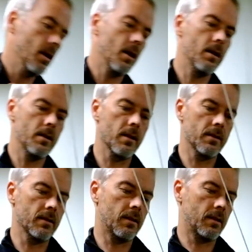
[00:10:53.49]
And it
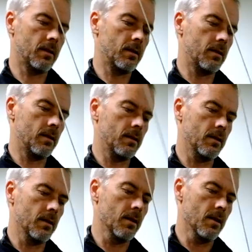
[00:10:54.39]
doesn't
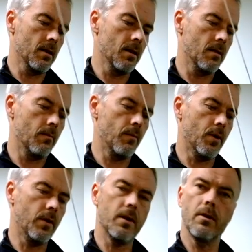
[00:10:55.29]

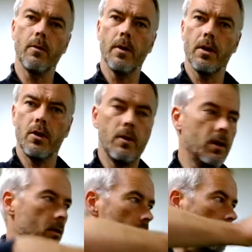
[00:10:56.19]
bother too much when
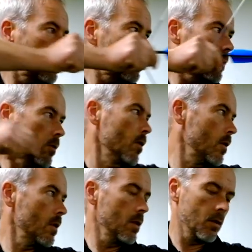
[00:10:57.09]
you
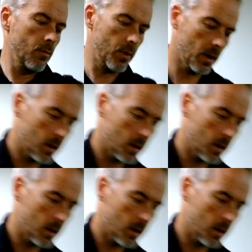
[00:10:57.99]
bring